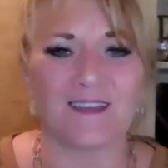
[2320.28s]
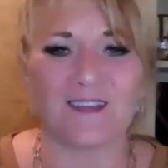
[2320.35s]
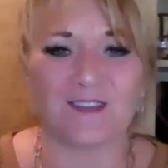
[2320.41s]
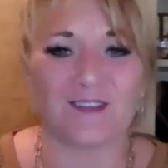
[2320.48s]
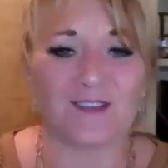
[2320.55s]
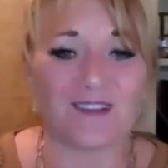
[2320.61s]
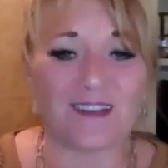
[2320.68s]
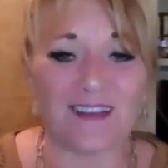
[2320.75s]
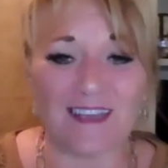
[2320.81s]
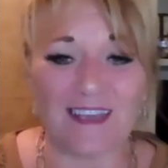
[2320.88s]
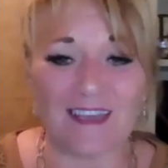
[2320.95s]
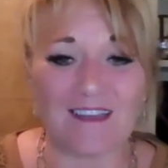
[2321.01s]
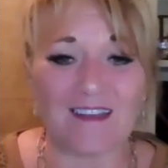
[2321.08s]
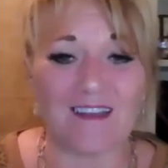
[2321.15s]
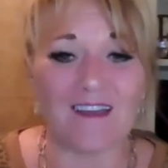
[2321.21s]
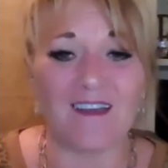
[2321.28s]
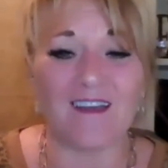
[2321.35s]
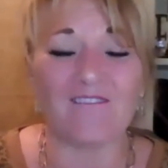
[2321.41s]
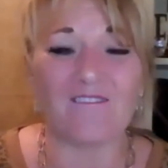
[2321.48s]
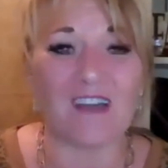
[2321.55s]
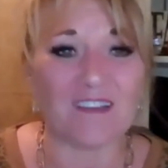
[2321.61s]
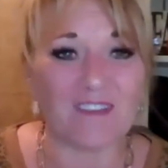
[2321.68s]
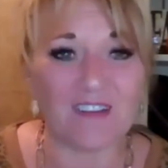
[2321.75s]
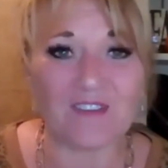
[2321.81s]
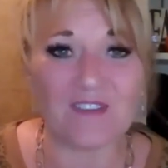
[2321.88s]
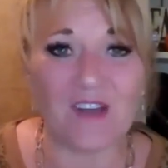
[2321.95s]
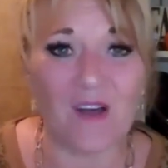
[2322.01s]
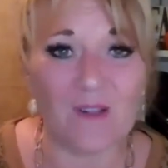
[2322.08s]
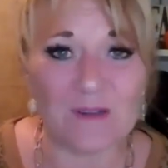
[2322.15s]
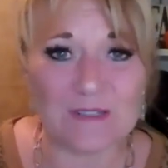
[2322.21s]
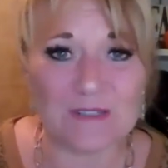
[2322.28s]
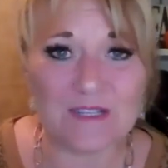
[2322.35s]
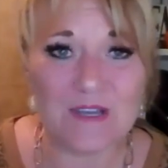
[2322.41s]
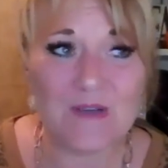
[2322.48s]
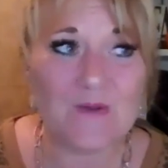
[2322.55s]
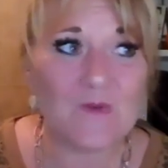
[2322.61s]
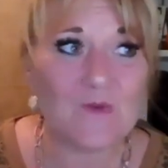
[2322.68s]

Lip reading: You're going to get $500